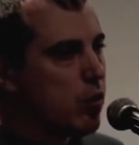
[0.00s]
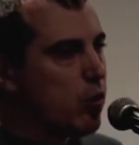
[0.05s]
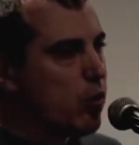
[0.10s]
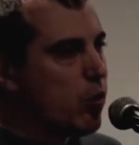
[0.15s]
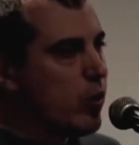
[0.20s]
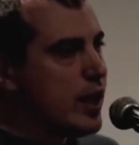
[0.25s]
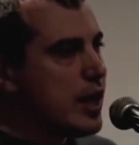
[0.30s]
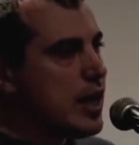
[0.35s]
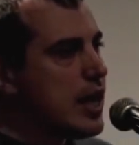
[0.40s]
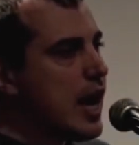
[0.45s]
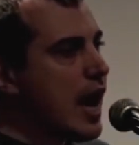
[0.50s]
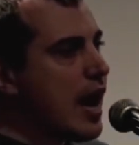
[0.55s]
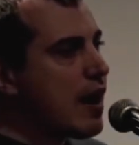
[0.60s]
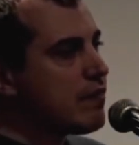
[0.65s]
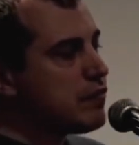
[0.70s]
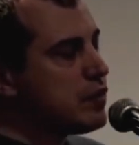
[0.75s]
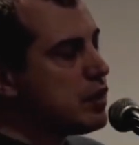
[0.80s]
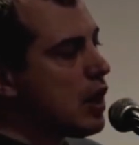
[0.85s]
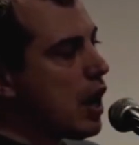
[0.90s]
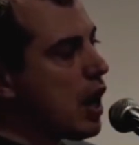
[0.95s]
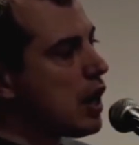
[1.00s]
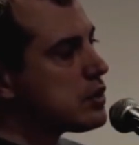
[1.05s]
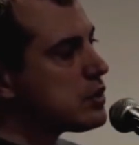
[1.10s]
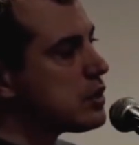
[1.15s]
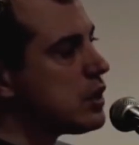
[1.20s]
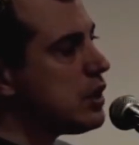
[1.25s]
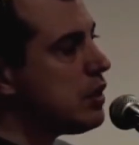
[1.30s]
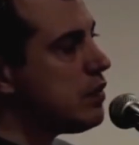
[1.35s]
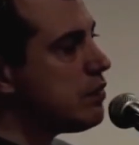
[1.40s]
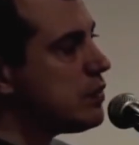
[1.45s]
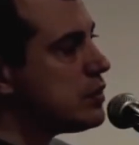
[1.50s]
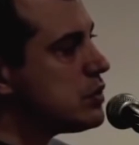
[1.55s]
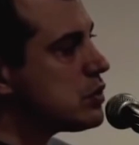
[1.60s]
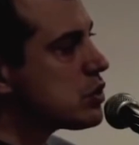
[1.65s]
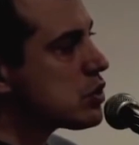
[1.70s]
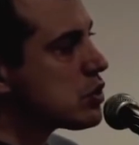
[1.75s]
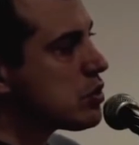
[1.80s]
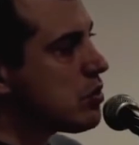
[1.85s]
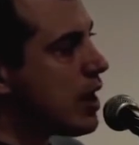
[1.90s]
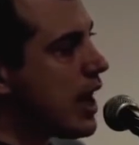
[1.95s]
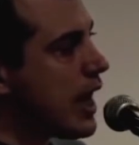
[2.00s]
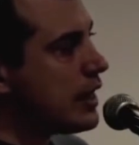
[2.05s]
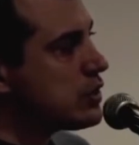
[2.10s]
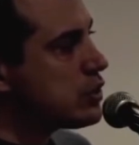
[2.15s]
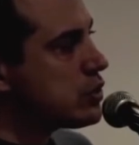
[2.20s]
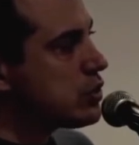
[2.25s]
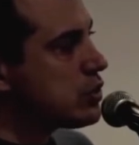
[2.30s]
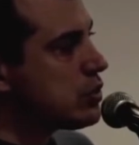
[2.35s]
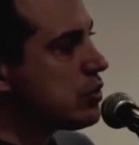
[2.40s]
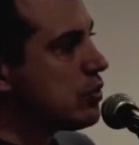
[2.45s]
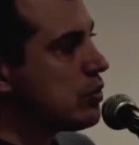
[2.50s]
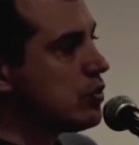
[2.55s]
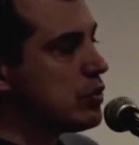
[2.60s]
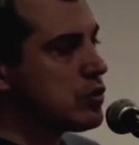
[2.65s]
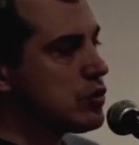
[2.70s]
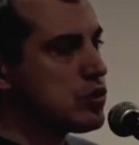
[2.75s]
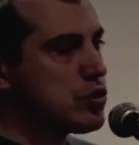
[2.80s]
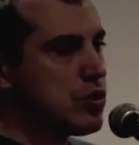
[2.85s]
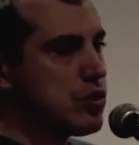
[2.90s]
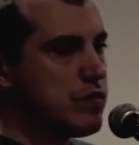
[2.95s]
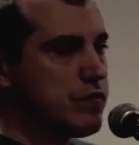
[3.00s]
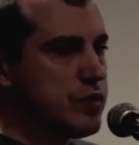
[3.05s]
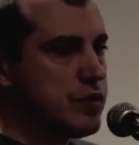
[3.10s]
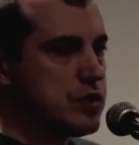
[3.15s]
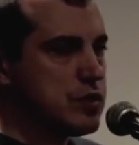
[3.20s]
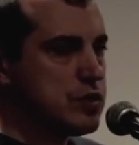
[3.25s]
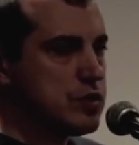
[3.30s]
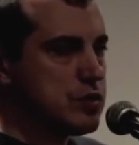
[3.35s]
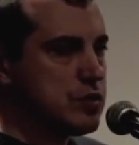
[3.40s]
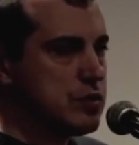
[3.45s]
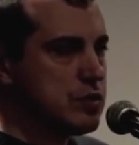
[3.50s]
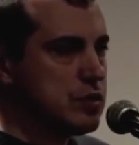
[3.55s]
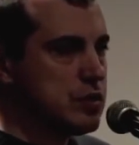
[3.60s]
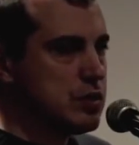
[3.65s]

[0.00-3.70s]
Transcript: We have not even scratched the surface.